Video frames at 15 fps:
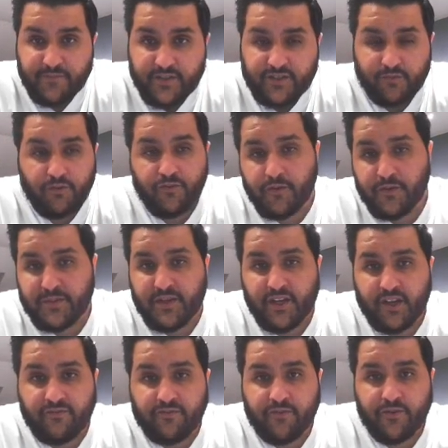So we've always been
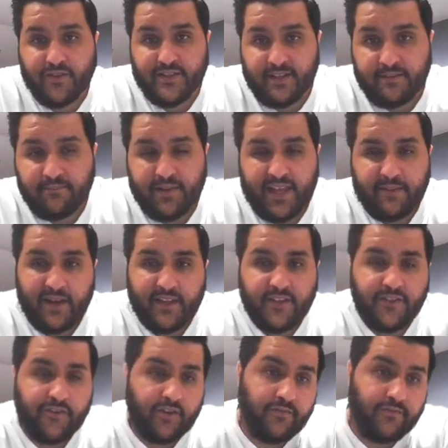going through the template about the
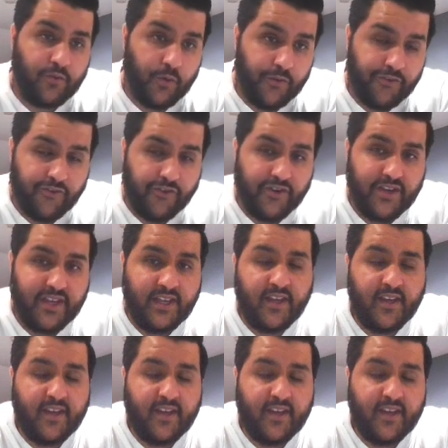3-4-3,